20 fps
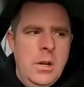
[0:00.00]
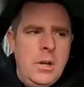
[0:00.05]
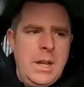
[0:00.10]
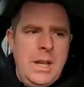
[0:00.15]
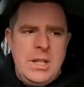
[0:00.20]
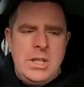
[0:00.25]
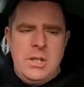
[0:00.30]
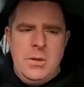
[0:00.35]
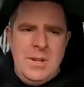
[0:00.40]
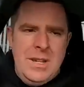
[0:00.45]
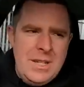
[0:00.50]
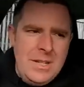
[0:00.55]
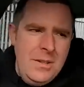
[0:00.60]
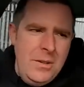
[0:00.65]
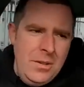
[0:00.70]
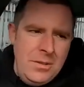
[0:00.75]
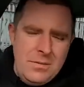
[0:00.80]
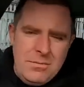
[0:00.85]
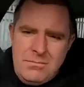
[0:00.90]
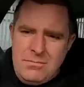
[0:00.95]
Okay, so it's
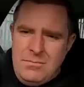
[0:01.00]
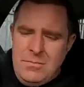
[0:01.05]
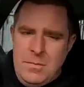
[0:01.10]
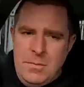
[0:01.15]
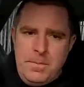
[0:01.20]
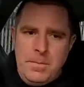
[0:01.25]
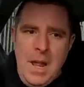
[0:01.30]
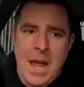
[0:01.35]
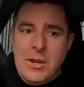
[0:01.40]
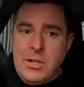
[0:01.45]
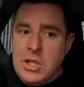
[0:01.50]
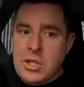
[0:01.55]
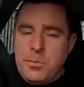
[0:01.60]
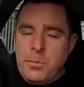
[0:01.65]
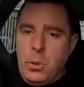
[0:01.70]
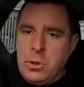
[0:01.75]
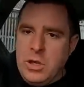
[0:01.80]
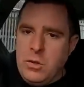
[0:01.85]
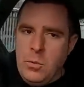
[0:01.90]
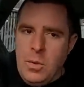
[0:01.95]
not, engine's
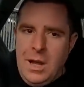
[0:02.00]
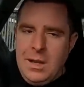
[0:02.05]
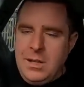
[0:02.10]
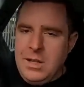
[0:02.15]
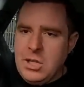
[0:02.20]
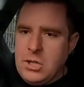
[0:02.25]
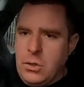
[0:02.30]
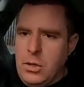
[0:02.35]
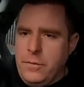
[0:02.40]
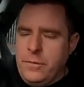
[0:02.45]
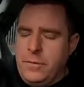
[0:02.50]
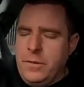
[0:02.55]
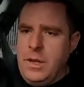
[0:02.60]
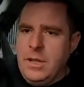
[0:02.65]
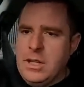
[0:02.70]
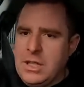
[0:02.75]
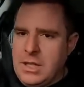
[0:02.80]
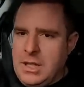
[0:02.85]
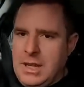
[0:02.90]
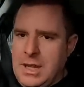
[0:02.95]
pulling well, and it's going
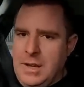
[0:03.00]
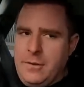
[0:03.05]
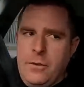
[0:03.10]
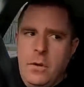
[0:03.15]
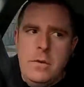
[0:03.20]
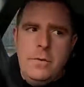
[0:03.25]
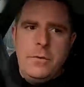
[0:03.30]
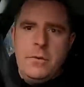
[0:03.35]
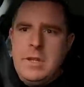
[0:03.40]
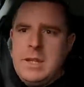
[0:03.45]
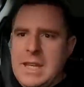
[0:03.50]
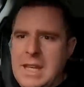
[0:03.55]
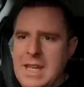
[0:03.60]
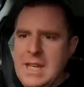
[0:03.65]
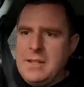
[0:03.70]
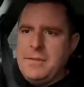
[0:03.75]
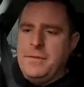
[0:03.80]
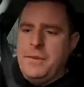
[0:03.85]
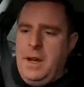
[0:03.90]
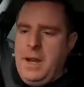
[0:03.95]
through the
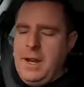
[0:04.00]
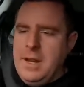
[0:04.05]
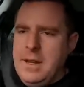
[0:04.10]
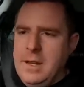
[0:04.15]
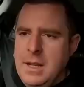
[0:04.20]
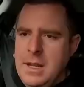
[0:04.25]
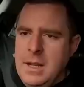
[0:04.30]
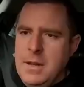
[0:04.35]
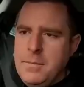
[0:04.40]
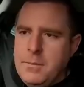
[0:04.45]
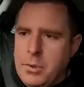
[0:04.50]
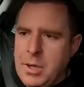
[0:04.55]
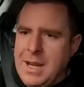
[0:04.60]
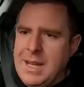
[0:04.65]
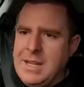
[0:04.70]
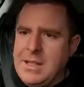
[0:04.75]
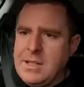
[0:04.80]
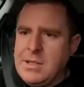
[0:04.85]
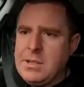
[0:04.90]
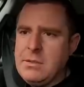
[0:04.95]
gears fine.
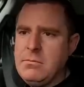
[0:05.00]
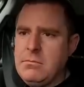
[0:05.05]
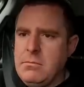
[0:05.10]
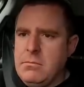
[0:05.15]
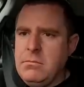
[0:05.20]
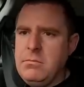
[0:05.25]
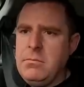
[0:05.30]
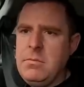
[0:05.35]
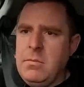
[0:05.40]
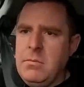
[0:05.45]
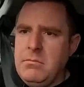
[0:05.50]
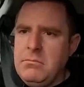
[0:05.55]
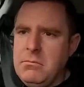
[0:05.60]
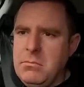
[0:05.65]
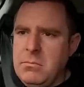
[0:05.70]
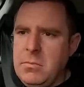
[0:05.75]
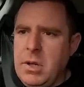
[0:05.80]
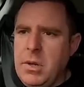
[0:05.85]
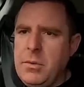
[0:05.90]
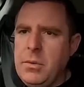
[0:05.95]
Brakes
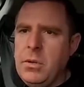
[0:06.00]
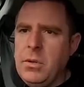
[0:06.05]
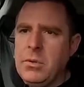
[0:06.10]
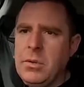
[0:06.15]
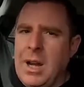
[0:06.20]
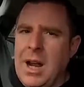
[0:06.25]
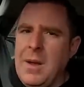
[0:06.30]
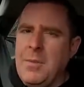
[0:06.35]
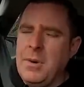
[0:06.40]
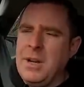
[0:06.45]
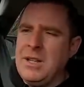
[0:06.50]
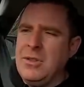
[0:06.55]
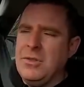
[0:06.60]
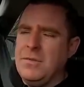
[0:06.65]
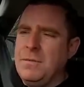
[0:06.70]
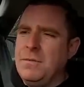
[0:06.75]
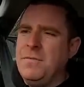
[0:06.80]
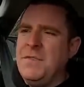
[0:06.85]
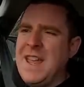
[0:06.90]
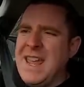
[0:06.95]
are all right, but it
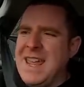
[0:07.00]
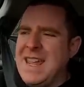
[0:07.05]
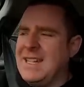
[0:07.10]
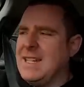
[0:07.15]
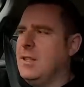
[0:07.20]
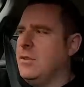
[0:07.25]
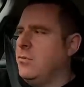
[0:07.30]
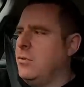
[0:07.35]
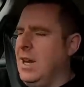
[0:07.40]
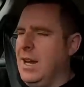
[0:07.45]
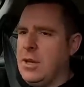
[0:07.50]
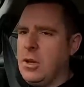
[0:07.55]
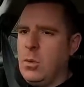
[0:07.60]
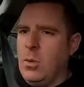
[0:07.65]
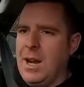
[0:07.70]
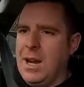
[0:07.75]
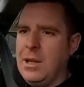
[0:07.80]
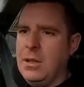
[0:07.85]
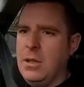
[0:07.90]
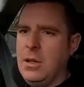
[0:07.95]
does veer to the right
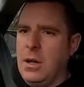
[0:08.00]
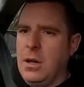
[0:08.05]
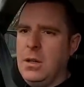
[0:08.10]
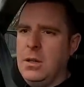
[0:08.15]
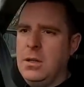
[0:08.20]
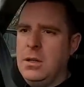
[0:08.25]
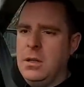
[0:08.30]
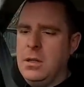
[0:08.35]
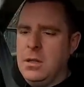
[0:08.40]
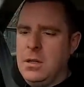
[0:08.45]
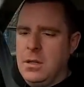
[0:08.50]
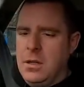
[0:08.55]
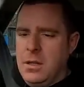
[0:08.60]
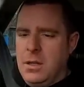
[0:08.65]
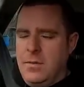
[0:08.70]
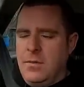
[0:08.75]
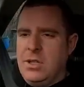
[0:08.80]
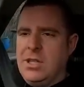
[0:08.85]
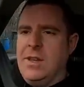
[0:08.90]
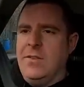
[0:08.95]
quite a lot.
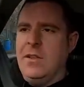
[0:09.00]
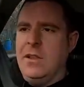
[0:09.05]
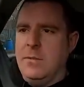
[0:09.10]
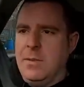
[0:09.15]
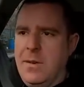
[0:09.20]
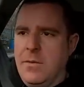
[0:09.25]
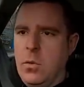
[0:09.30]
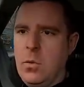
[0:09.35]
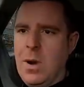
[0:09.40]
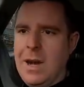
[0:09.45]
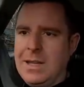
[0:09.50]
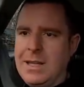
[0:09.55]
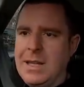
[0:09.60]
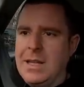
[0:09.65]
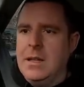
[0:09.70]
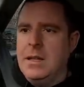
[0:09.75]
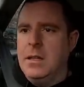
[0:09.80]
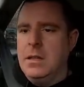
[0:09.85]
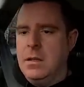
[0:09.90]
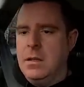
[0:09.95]
We just give it a little bit of a welly.